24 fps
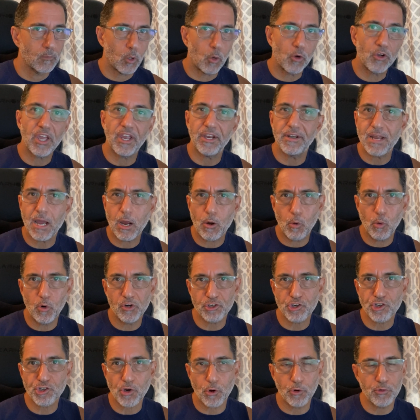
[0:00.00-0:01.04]
Okay, now I want
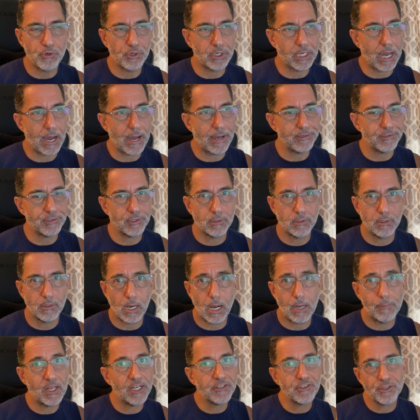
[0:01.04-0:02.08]
to show you guys.
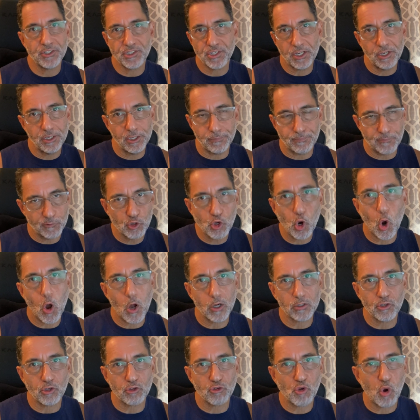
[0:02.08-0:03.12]
I'm not just going to
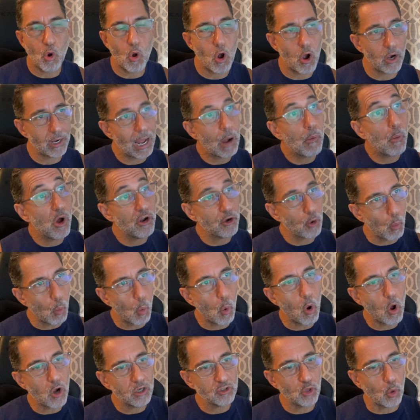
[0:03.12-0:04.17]
talk the talk. I want to
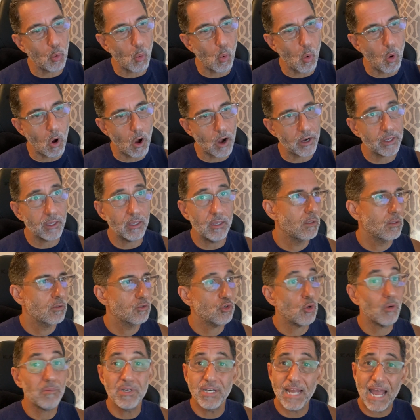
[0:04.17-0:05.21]
walk the walk.
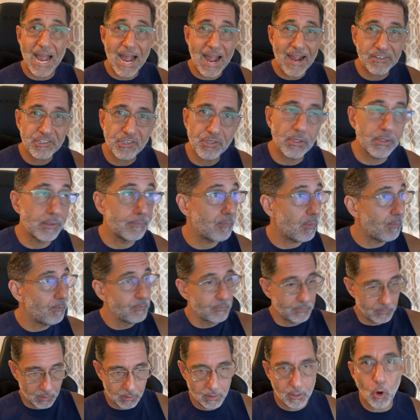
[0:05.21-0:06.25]
So I'm going to actually
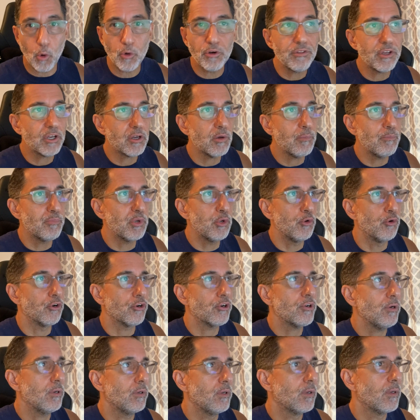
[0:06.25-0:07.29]
go to the
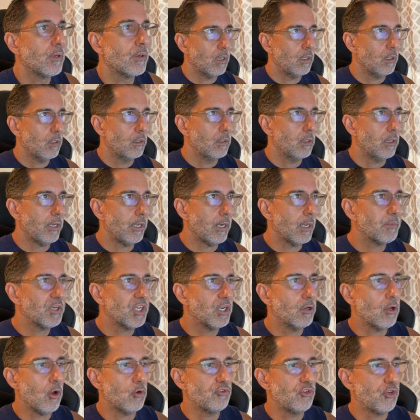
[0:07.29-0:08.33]
computer and I'm going
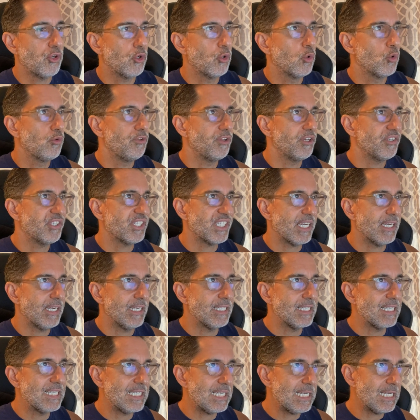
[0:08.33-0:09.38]
to go to this
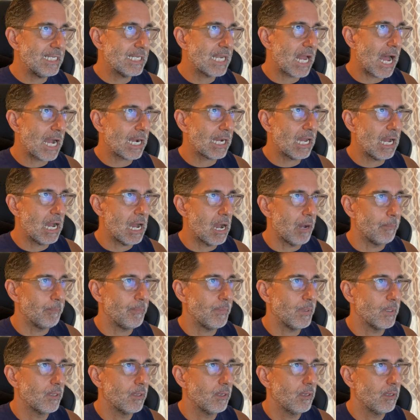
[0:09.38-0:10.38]
Indeed.com.